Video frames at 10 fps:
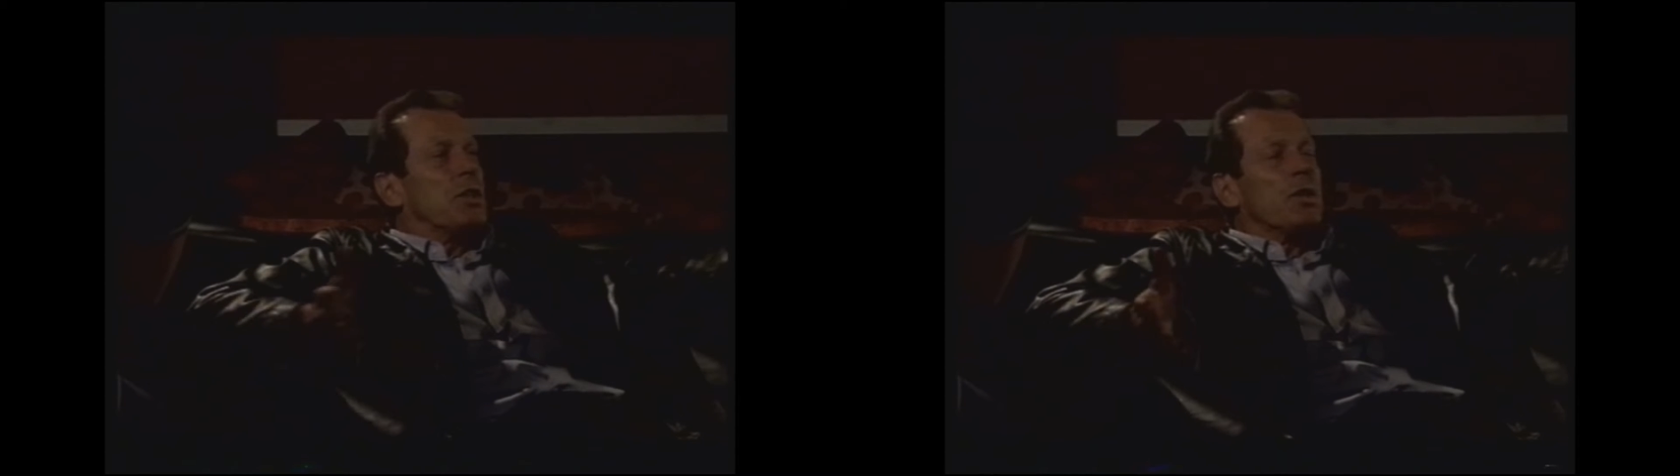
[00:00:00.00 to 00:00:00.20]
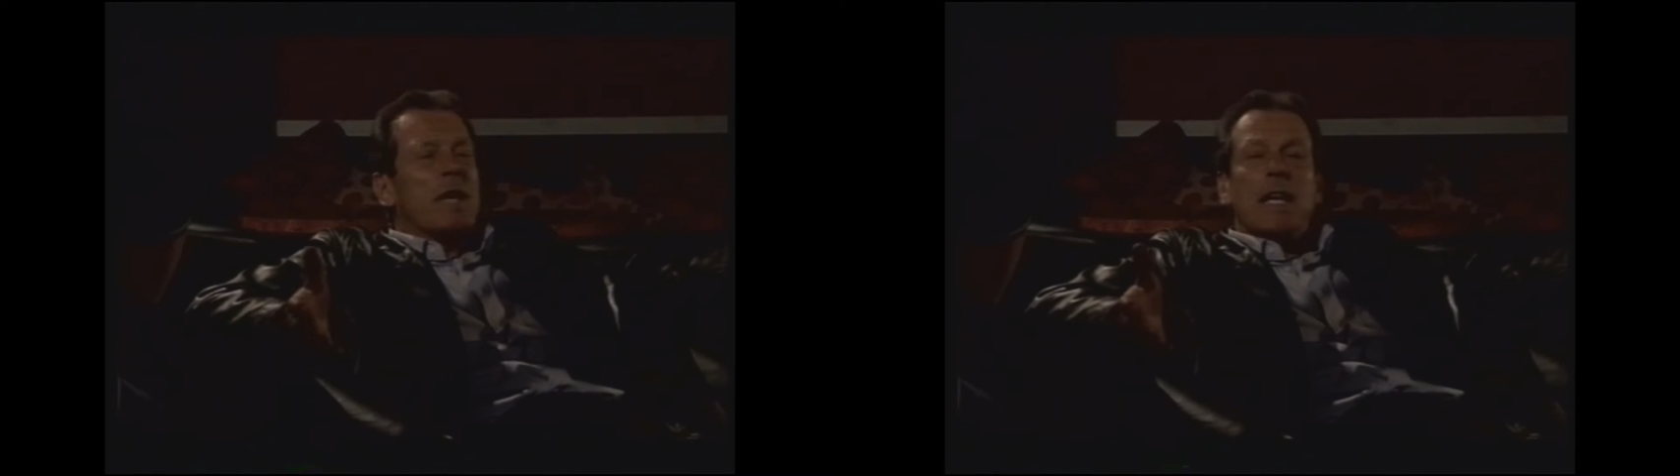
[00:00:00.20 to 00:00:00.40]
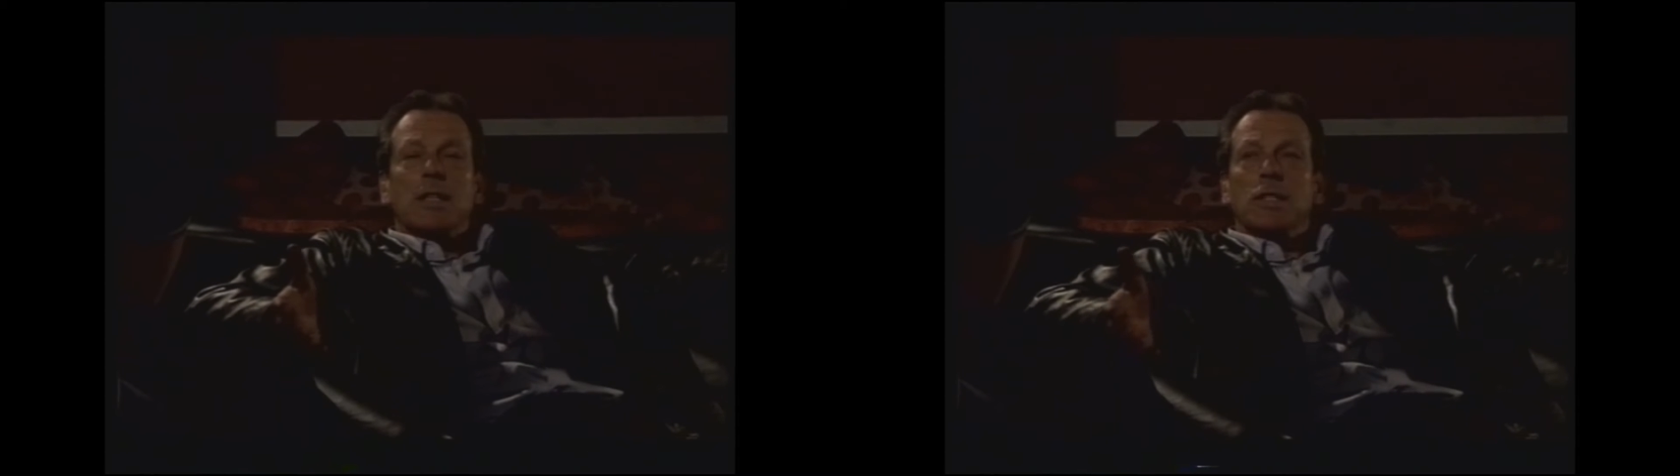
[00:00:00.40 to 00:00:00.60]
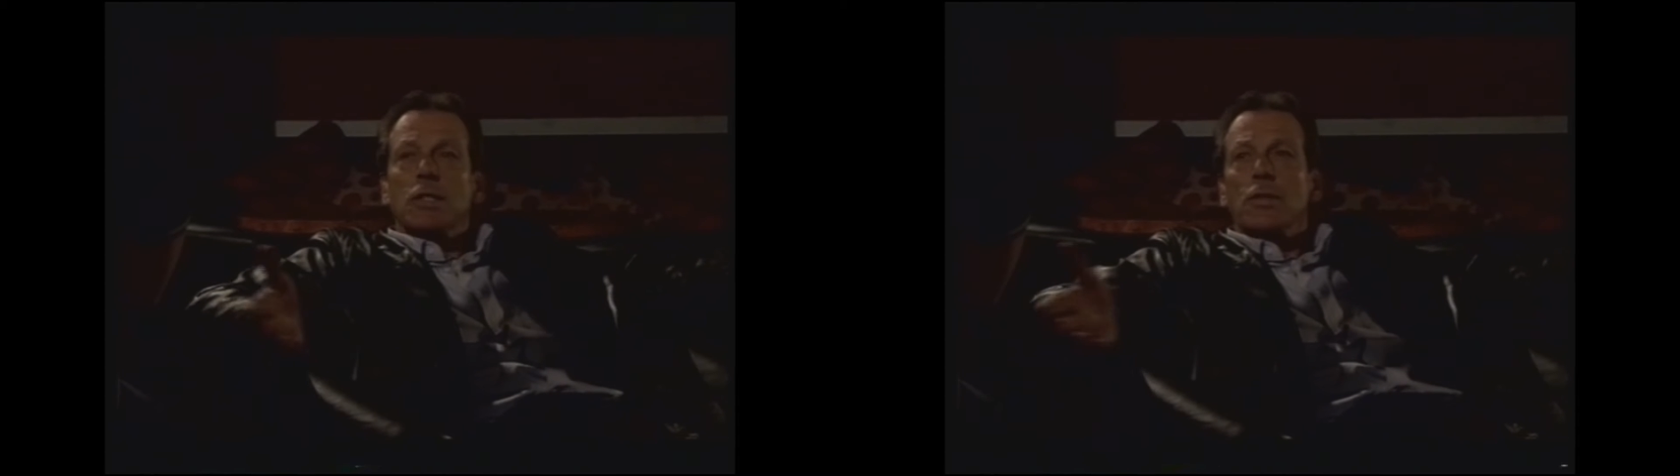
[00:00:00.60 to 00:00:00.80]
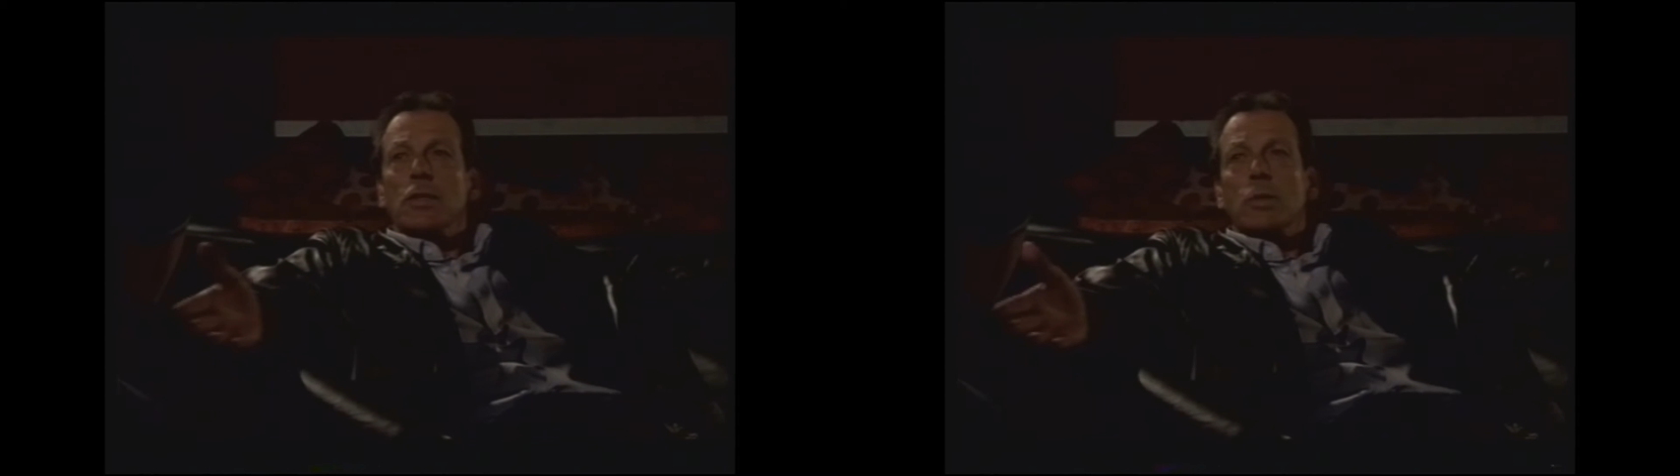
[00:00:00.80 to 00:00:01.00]
a good house,
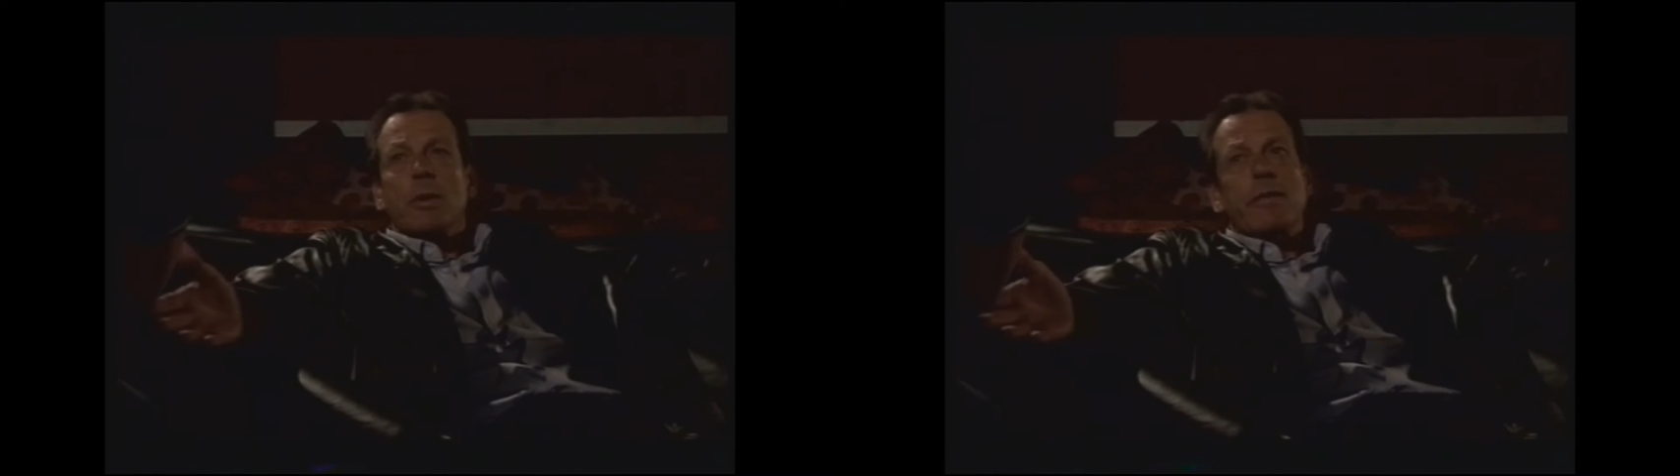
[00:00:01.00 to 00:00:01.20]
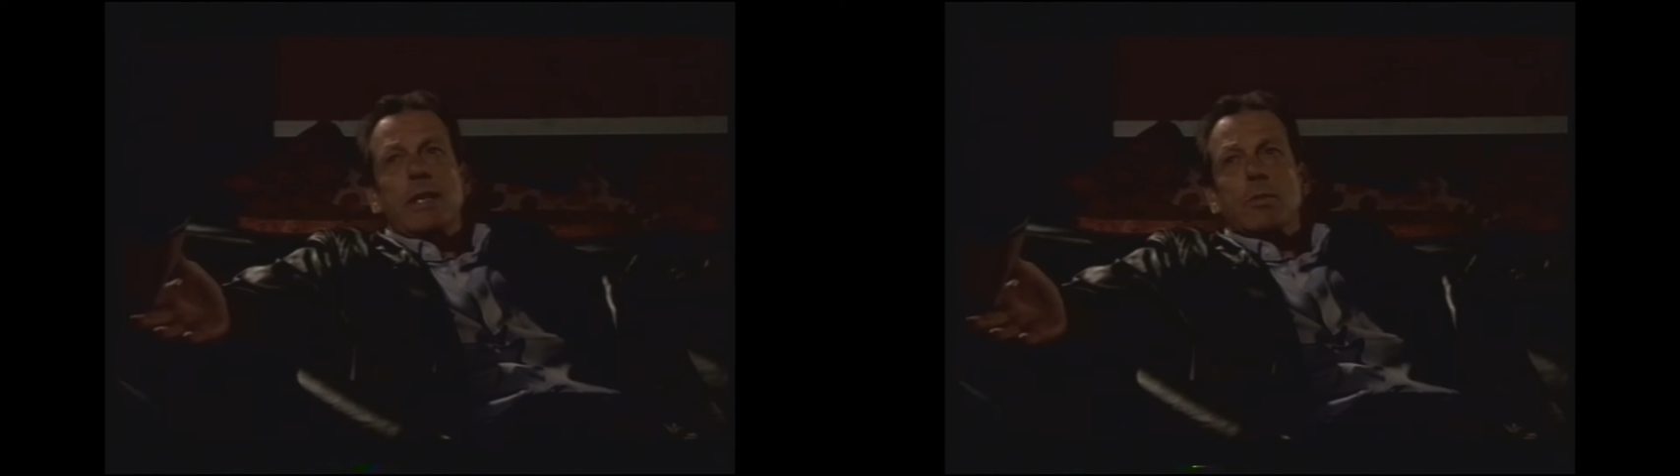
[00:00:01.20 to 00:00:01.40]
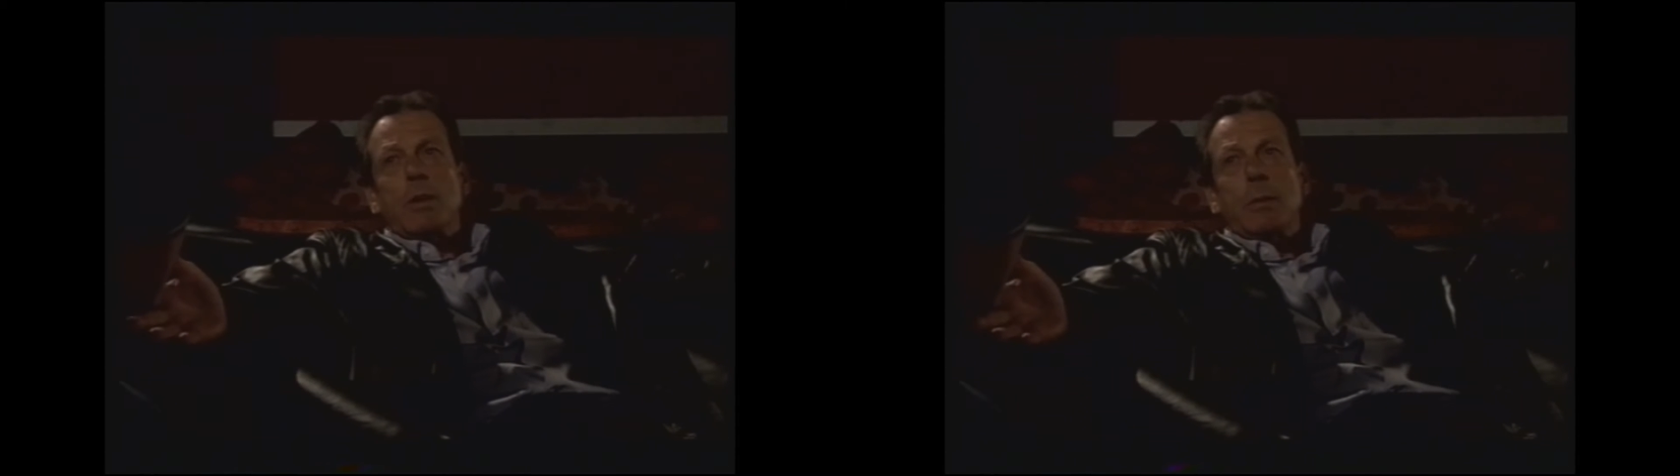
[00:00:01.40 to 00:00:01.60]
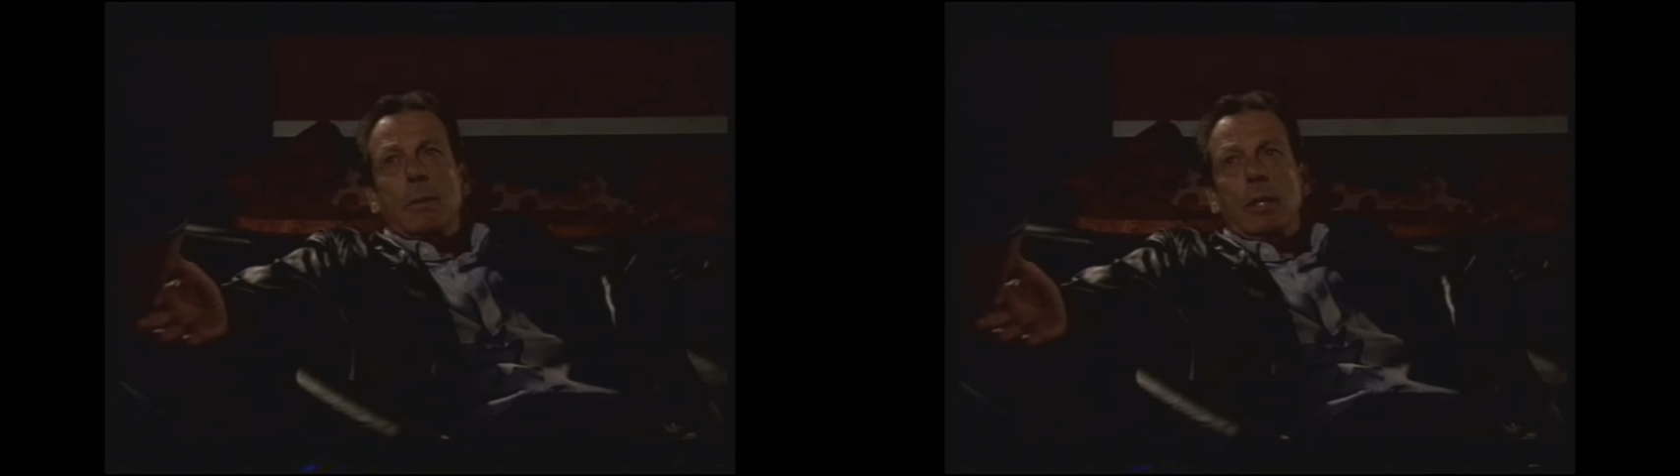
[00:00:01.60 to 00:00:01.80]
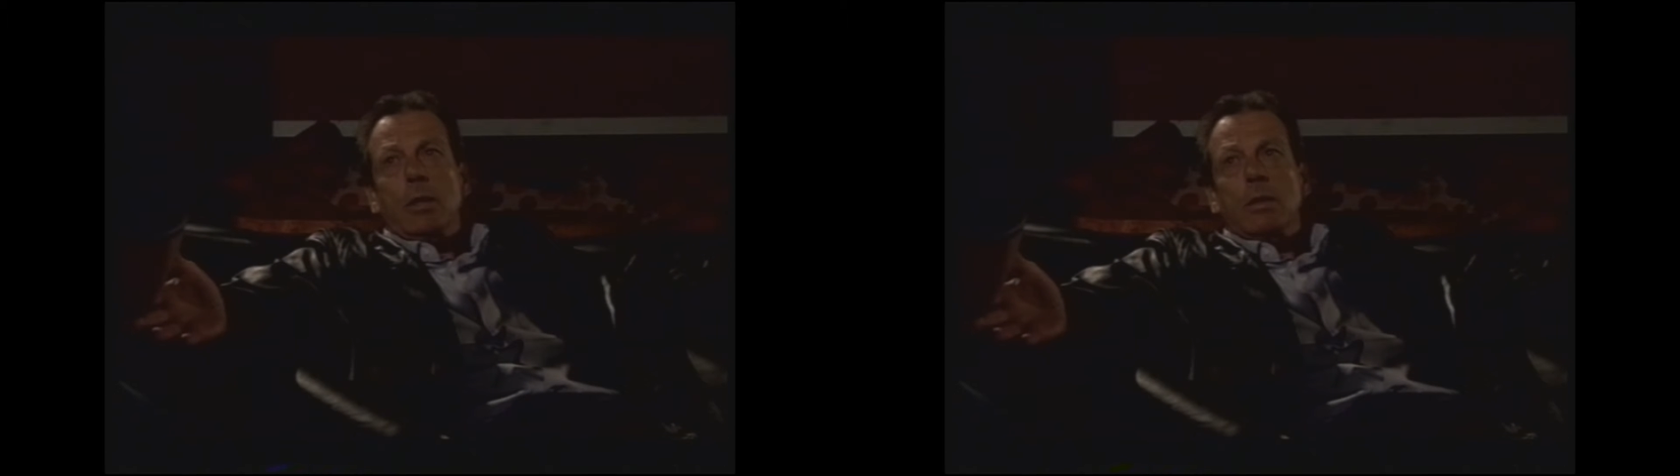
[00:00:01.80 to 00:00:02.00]
it's on the square, and that's where we
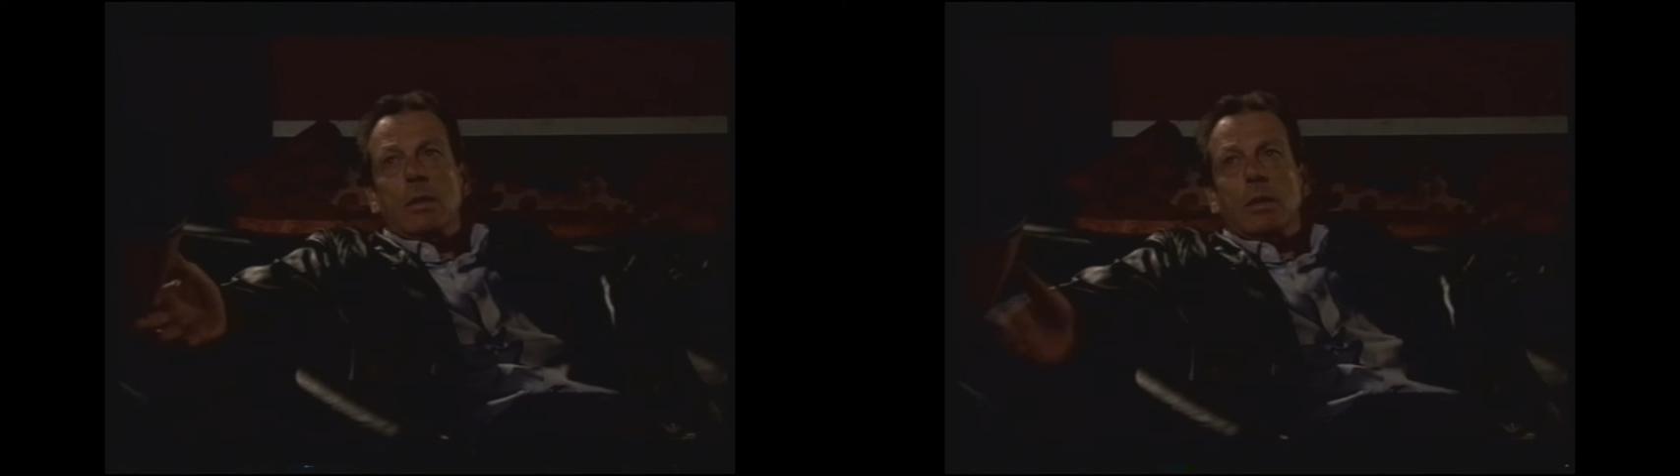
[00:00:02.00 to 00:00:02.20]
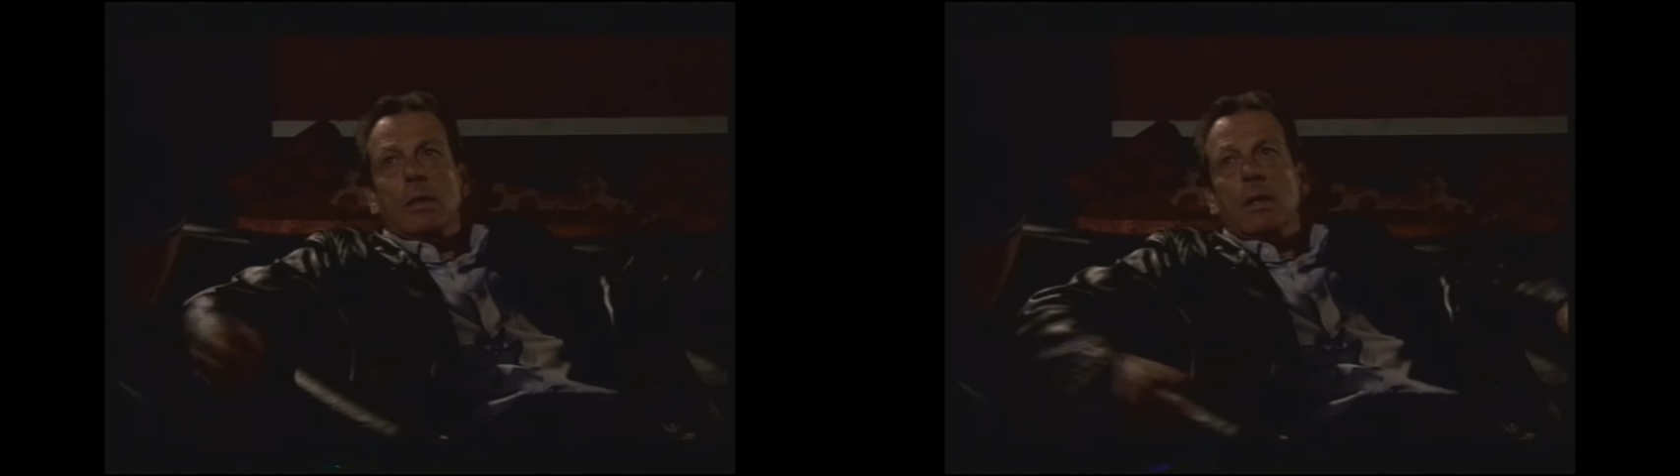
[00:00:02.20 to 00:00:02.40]
belong.